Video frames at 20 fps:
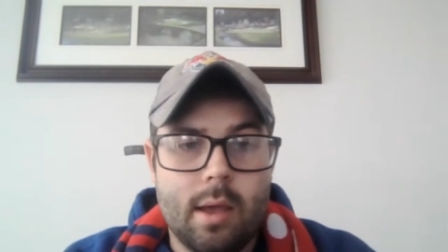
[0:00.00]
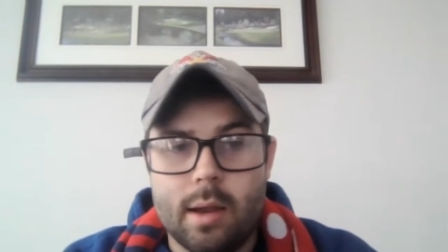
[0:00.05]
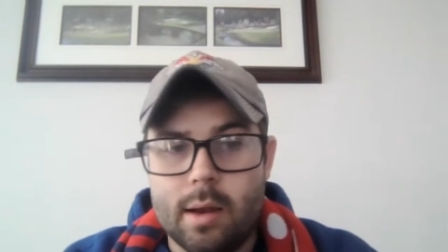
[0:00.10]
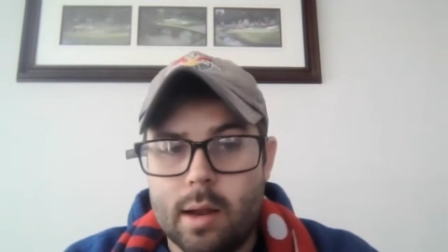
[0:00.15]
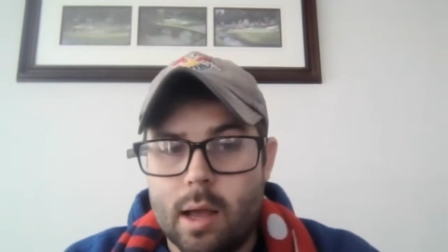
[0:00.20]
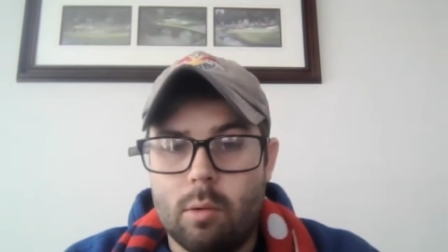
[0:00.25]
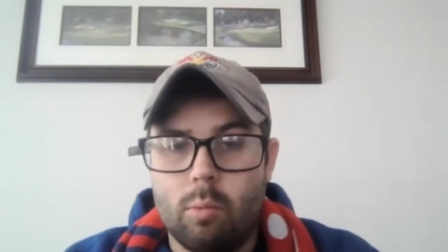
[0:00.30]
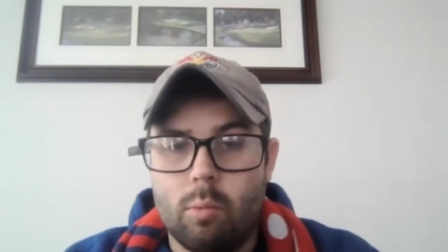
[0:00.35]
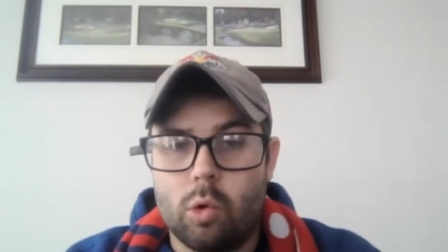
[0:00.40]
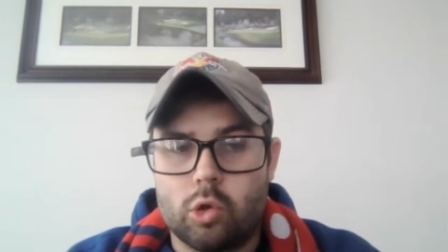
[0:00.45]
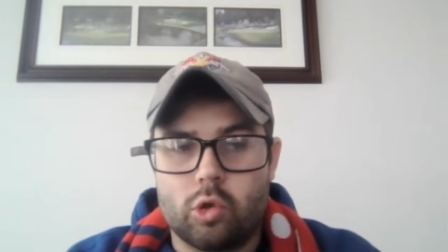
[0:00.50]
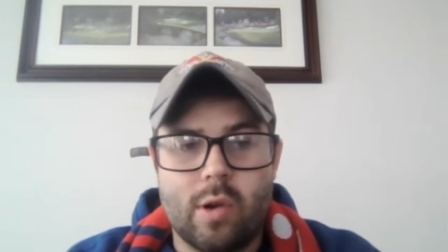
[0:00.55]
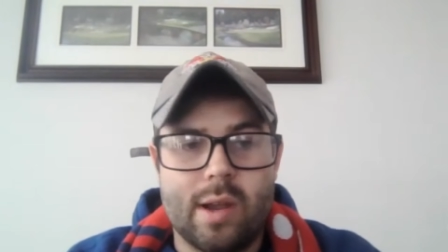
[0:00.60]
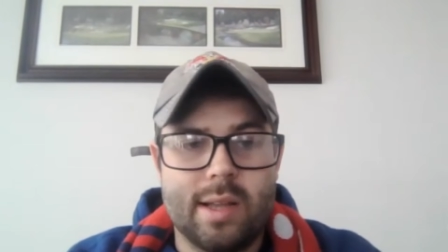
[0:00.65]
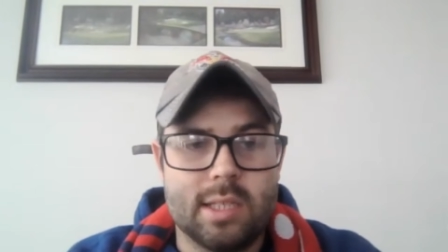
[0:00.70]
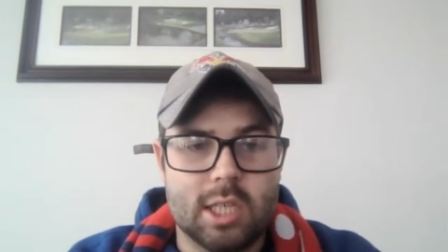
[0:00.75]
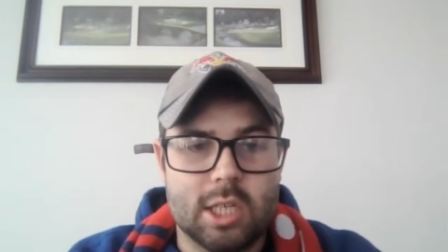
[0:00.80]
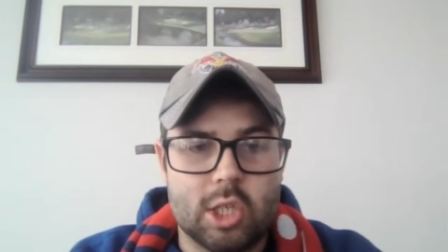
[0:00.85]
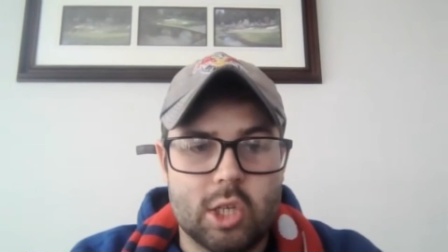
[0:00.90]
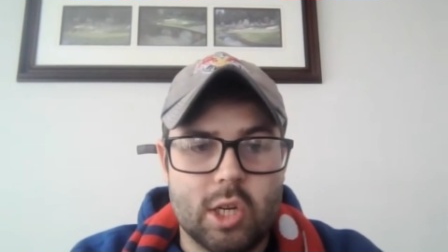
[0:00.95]
And now we'll
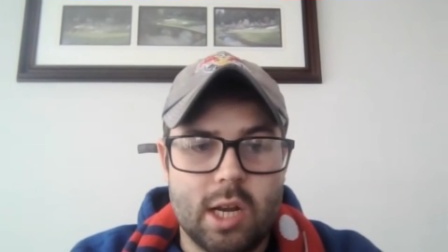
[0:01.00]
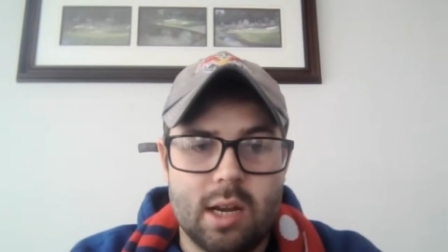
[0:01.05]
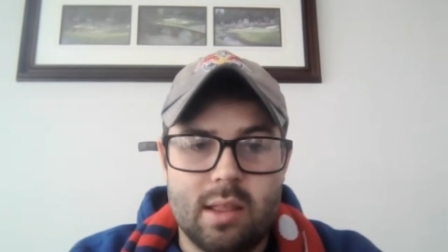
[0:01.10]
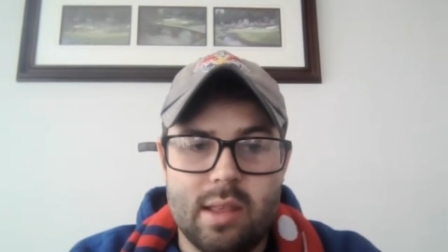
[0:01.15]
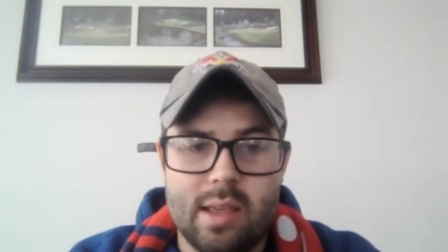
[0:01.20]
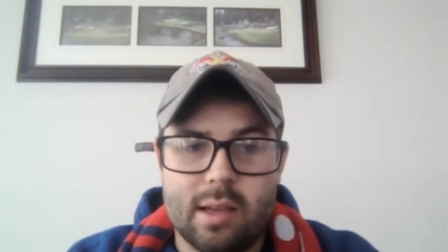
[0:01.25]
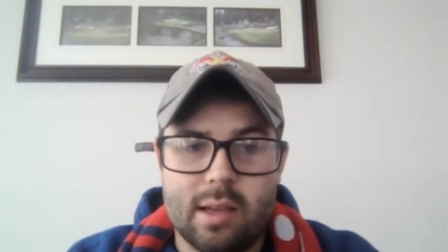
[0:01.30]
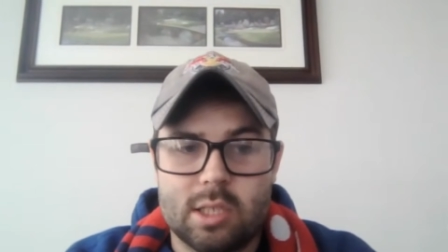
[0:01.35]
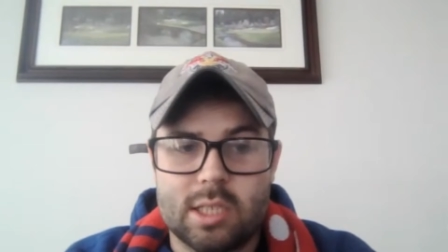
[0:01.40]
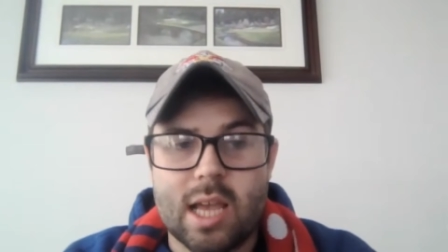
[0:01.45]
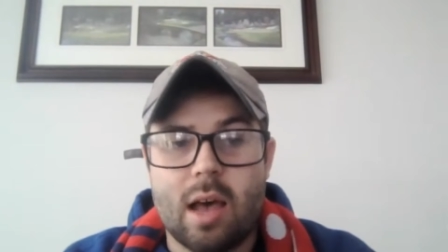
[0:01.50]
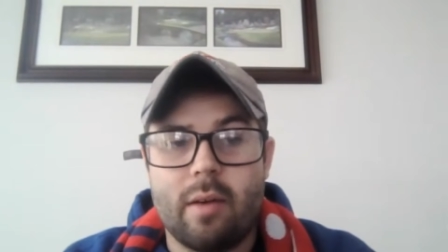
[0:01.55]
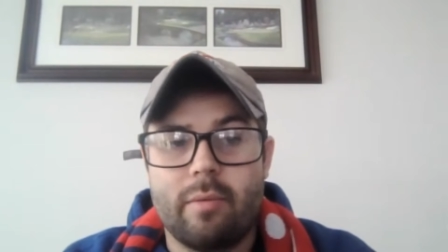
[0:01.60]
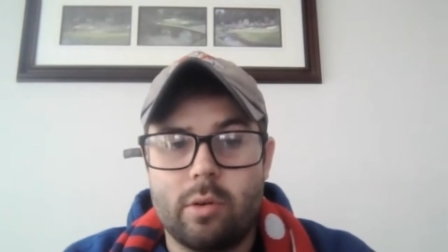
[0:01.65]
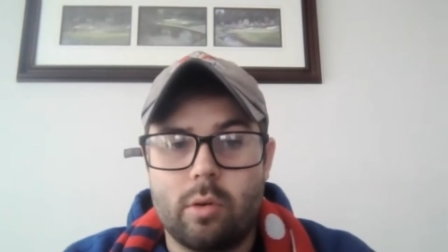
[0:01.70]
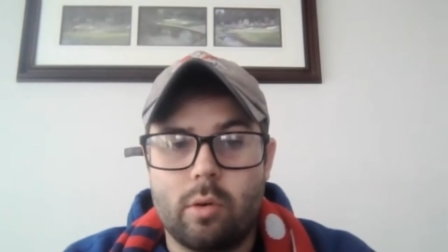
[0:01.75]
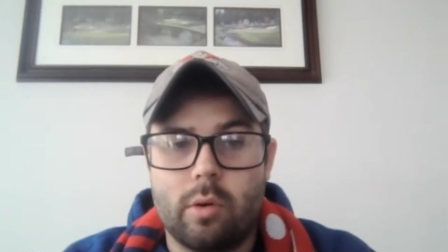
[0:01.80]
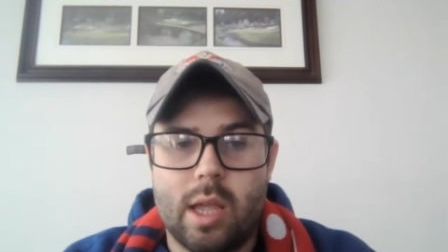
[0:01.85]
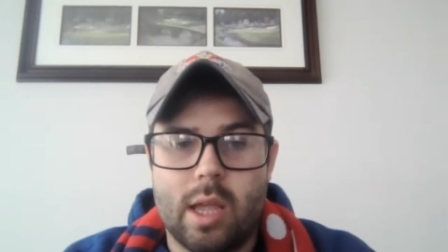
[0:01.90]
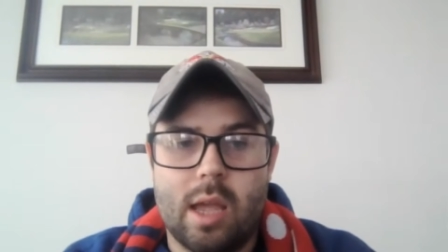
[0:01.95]
transition into the El
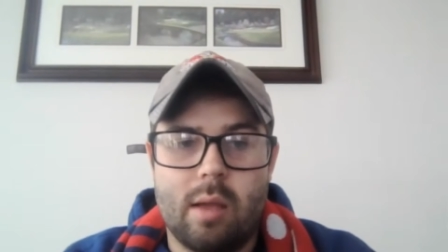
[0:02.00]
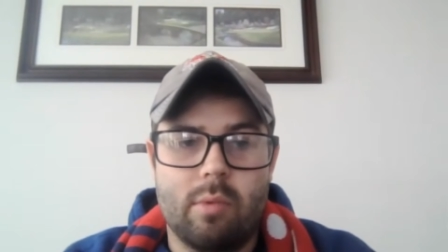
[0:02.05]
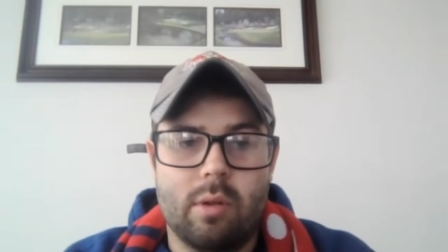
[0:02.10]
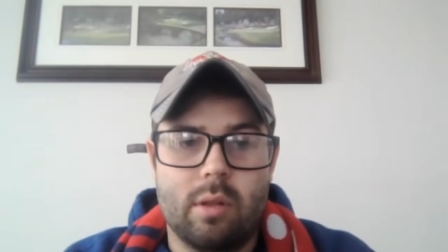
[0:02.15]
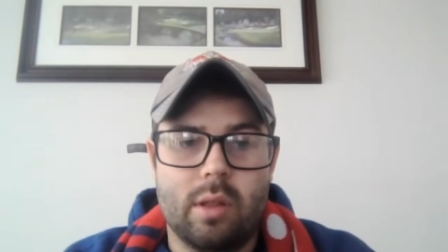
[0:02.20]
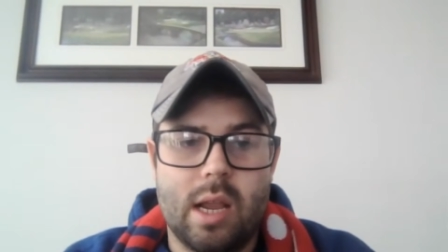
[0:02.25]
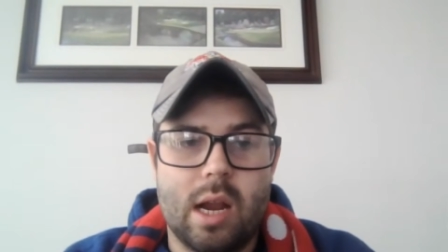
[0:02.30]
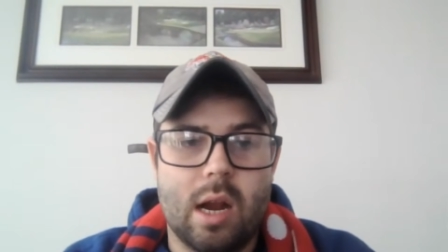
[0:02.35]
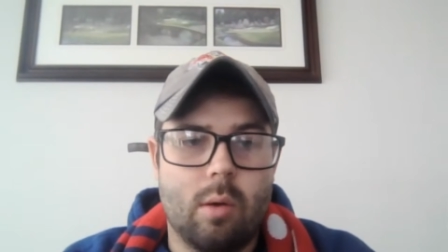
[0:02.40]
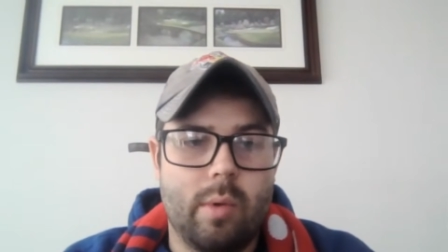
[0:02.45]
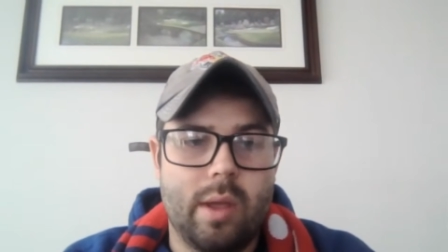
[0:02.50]
Salvador game really here.